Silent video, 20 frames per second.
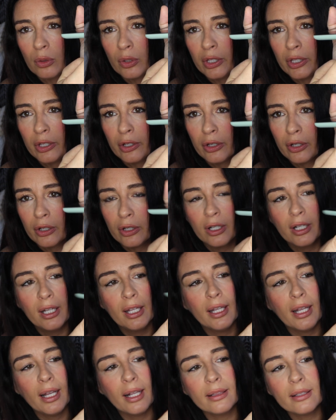here,
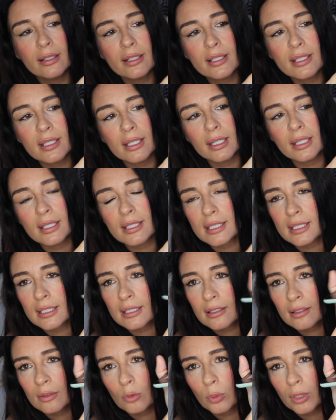and this is
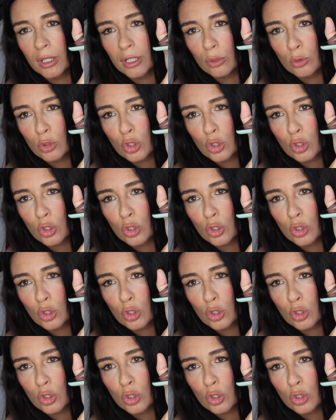where you